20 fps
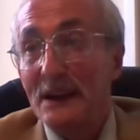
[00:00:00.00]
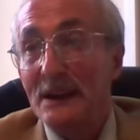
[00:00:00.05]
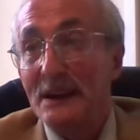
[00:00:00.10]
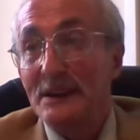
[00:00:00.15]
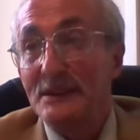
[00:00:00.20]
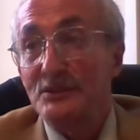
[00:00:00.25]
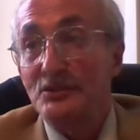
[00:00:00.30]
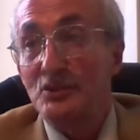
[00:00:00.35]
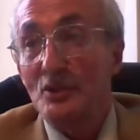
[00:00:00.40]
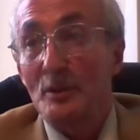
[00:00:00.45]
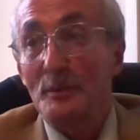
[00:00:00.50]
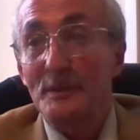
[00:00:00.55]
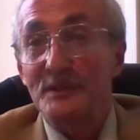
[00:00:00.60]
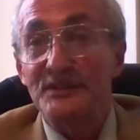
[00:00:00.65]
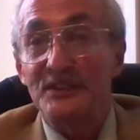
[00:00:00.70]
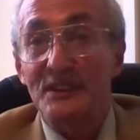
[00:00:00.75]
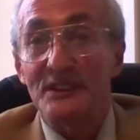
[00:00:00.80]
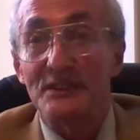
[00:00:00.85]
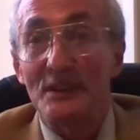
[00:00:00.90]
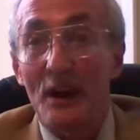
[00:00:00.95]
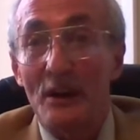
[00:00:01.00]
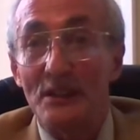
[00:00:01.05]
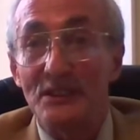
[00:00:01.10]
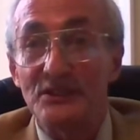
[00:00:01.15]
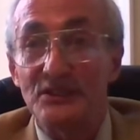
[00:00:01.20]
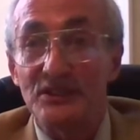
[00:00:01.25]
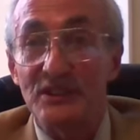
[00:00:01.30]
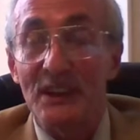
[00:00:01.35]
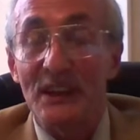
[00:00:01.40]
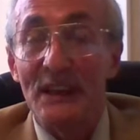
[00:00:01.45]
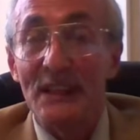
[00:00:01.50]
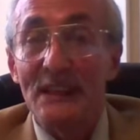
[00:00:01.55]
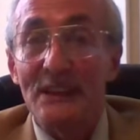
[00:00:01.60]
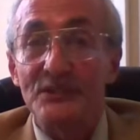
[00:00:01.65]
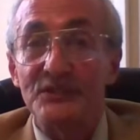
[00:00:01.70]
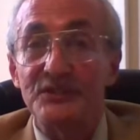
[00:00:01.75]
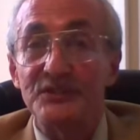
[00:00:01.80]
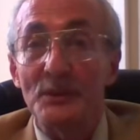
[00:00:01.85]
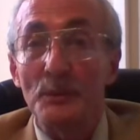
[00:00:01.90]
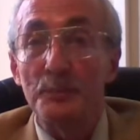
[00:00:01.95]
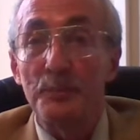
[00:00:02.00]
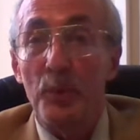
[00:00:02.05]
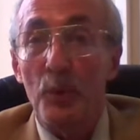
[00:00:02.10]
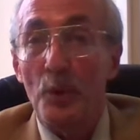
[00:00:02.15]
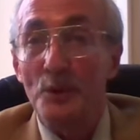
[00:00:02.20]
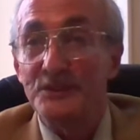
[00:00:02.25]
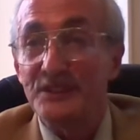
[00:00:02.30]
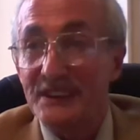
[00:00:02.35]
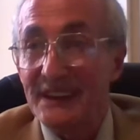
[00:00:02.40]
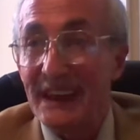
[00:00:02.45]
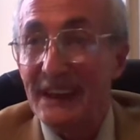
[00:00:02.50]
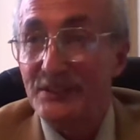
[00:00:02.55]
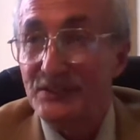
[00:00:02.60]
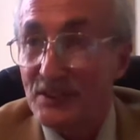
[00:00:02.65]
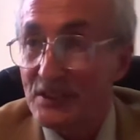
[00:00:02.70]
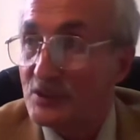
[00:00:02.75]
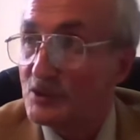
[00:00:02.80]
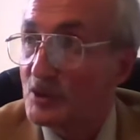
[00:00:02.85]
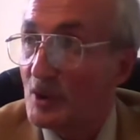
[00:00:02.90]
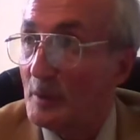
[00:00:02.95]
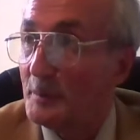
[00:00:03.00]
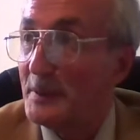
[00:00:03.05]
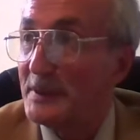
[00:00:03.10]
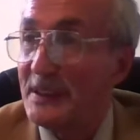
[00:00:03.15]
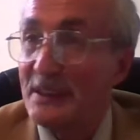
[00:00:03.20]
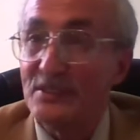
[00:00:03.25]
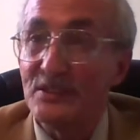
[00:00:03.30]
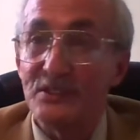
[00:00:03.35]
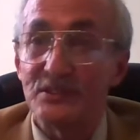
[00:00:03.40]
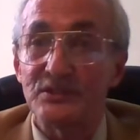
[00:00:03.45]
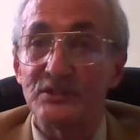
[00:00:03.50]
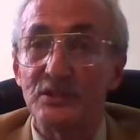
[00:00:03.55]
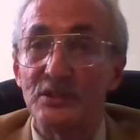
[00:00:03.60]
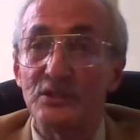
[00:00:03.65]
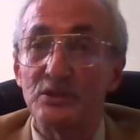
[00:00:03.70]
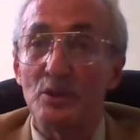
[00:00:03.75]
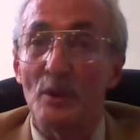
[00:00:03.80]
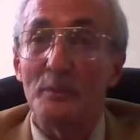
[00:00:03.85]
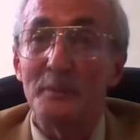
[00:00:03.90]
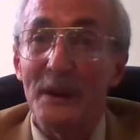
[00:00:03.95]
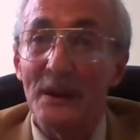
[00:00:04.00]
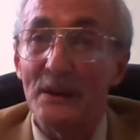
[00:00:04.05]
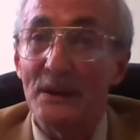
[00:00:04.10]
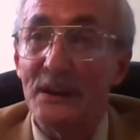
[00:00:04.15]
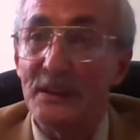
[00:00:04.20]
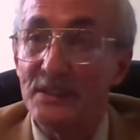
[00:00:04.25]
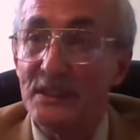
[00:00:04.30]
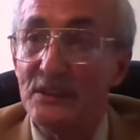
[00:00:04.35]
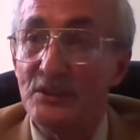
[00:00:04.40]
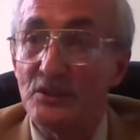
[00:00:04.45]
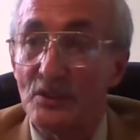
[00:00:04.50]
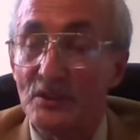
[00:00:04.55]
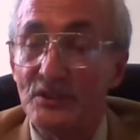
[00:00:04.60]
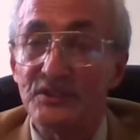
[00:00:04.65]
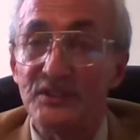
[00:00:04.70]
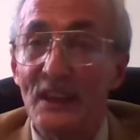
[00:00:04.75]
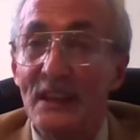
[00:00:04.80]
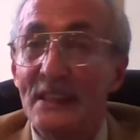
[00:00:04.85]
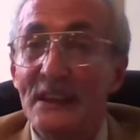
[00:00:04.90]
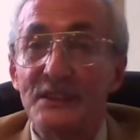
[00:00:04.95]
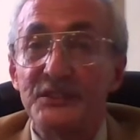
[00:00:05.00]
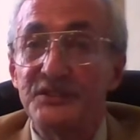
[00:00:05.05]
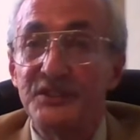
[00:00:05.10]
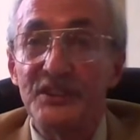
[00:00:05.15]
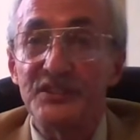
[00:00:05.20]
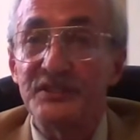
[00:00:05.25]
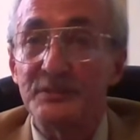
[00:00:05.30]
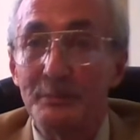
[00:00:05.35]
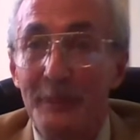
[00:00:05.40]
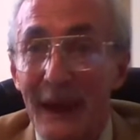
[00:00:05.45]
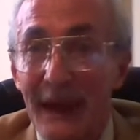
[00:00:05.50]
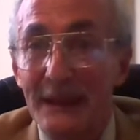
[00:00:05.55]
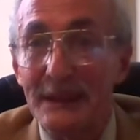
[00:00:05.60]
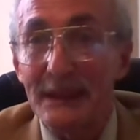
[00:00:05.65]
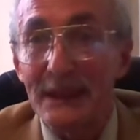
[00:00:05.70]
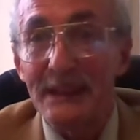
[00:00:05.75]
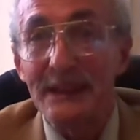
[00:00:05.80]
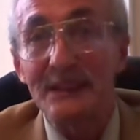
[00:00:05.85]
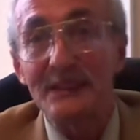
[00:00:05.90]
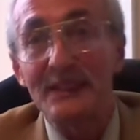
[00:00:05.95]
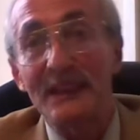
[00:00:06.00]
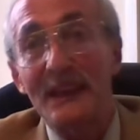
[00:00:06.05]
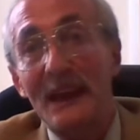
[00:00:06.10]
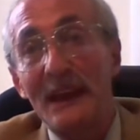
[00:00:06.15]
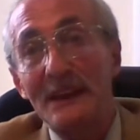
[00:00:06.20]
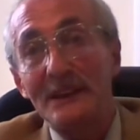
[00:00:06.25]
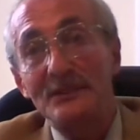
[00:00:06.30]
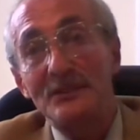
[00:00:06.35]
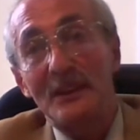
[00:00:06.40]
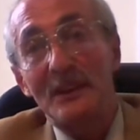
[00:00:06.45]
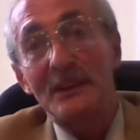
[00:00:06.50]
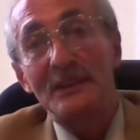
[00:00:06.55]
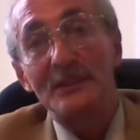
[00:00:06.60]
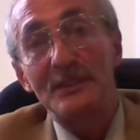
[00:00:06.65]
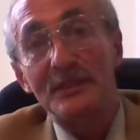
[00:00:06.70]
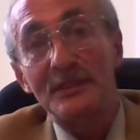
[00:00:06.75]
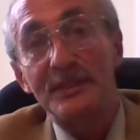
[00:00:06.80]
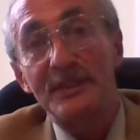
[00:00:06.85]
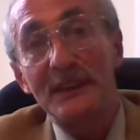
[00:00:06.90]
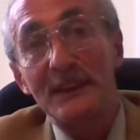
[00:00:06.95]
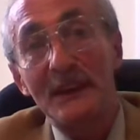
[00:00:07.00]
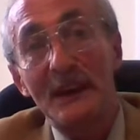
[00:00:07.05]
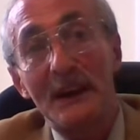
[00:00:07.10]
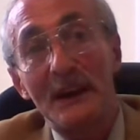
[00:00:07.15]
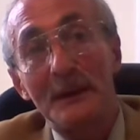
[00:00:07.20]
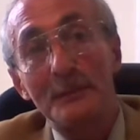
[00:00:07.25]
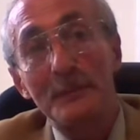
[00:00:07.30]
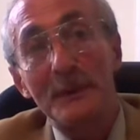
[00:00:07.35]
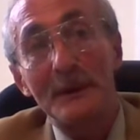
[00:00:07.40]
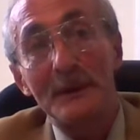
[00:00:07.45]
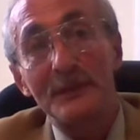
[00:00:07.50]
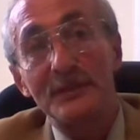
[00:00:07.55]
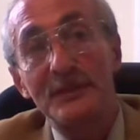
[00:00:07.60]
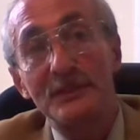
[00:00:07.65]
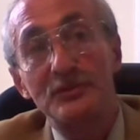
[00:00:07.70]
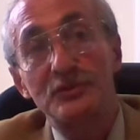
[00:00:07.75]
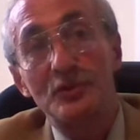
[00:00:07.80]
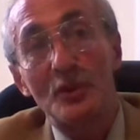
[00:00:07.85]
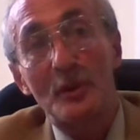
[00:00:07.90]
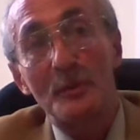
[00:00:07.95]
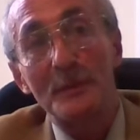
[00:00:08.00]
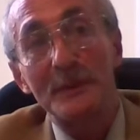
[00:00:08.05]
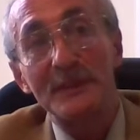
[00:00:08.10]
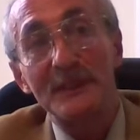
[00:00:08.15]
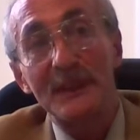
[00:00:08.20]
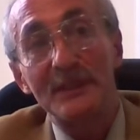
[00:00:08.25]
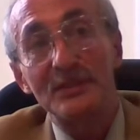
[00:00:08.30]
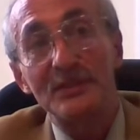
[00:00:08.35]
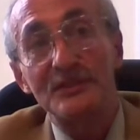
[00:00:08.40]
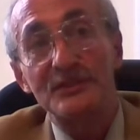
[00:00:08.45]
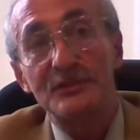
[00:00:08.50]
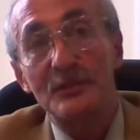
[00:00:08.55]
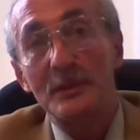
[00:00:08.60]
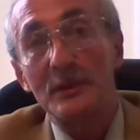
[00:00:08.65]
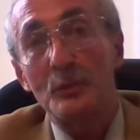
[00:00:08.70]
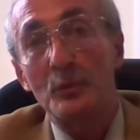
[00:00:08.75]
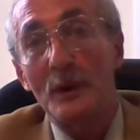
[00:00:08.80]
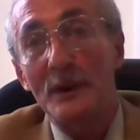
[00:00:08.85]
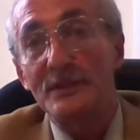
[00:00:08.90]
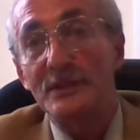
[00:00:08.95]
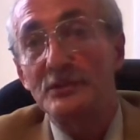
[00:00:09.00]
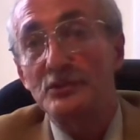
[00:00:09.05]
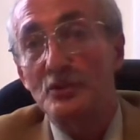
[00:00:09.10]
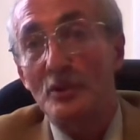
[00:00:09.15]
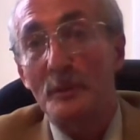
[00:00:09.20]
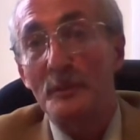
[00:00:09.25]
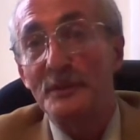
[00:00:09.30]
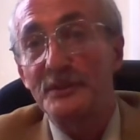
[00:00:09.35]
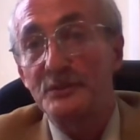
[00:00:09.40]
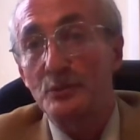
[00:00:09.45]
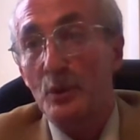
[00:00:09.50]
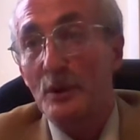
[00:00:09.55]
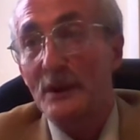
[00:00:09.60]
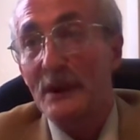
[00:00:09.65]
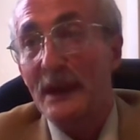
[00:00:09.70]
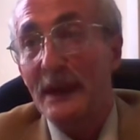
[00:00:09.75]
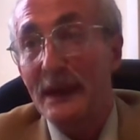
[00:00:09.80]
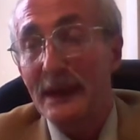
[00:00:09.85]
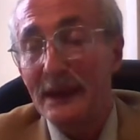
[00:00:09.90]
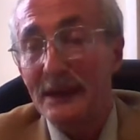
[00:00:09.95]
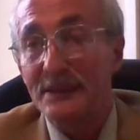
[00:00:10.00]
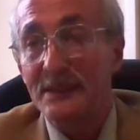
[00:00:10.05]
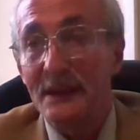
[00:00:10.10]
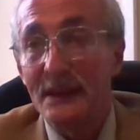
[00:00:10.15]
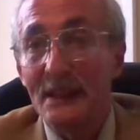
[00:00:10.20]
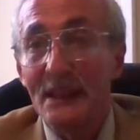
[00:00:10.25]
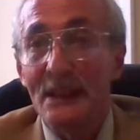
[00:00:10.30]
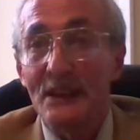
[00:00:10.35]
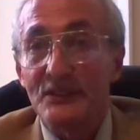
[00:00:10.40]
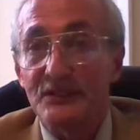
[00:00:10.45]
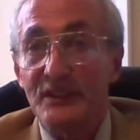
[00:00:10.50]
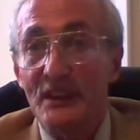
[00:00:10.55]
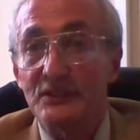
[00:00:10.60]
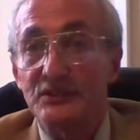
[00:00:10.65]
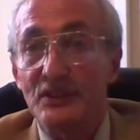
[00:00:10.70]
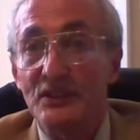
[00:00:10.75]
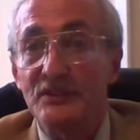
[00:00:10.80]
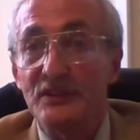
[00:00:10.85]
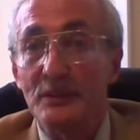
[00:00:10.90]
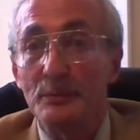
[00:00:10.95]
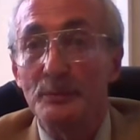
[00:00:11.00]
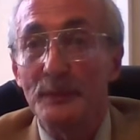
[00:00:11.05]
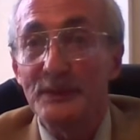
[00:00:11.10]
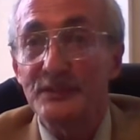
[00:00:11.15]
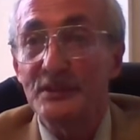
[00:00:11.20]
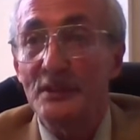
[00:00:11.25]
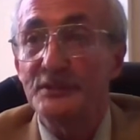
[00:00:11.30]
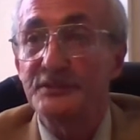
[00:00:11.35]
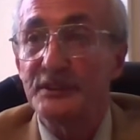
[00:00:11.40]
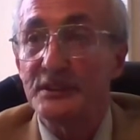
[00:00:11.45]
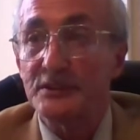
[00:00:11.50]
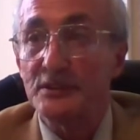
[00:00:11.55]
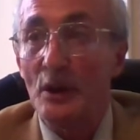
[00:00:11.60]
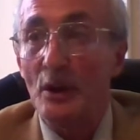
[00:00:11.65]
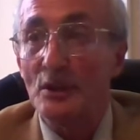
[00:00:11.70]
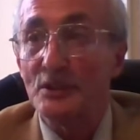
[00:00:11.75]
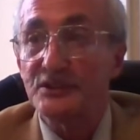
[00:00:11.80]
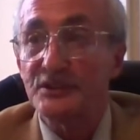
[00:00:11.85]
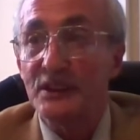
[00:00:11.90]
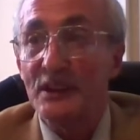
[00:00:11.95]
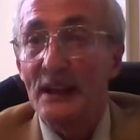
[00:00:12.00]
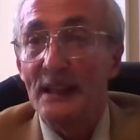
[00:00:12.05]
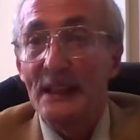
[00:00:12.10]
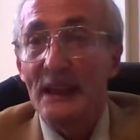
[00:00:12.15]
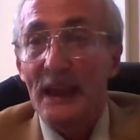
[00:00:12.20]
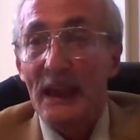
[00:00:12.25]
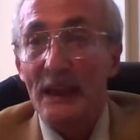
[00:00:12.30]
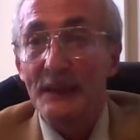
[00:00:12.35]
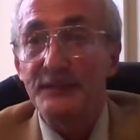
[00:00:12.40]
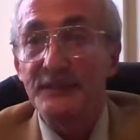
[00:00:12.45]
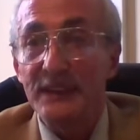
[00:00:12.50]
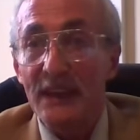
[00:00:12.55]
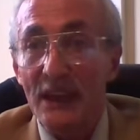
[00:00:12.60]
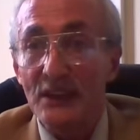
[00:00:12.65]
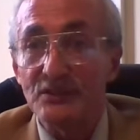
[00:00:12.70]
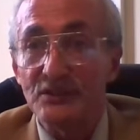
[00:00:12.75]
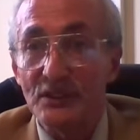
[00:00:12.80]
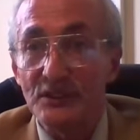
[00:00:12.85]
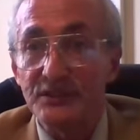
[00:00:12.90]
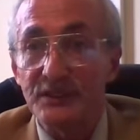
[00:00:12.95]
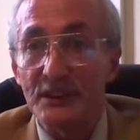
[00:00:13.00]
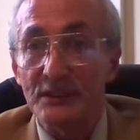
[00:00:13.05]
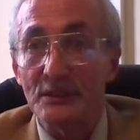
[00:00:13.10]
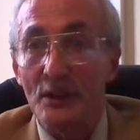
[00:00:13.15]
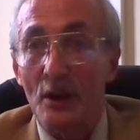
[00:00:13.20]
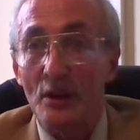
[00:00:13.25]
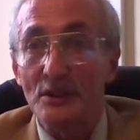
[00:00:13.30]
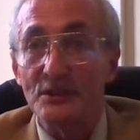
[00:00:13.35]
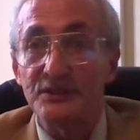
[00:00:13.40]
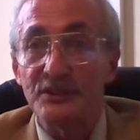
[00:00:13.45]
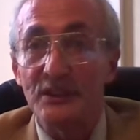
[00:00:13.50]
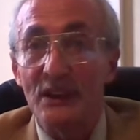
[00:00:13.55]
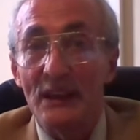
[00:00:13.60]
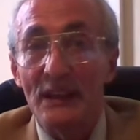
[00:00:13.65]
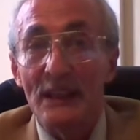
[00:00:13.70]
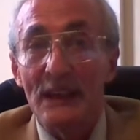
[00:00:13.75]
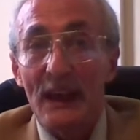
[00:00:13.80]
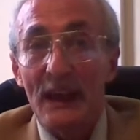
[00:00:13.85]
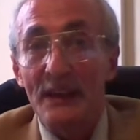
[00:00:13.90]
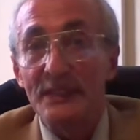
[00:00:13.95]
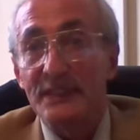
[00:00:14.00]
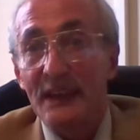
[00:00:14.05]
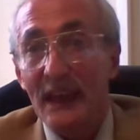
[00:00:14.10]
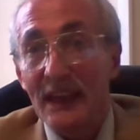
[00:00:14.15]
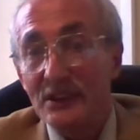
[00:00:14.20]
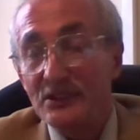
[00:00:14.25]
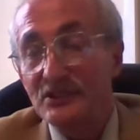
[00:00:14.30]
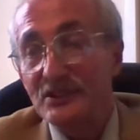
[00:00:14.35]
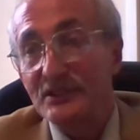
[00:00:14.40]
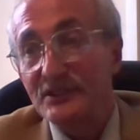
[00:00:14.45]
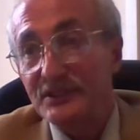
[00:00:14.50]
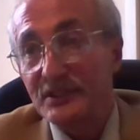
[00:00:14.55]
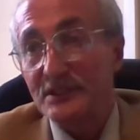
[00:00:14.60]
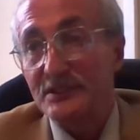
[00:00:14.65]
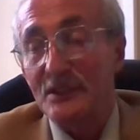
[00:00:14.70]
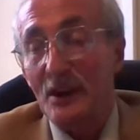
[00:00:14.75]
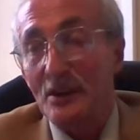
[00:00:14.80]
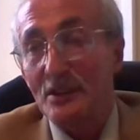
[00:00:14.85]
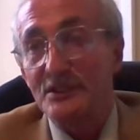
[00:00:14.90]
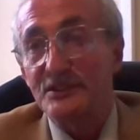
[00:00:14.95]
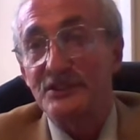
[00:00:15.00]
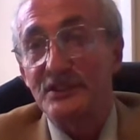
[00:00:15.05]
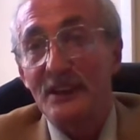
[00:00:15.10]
German technology, subordinating German industry to American interests, dismantling the German industry where the Germans were ahead, such as in missile technology, aviation technology, and engine technology.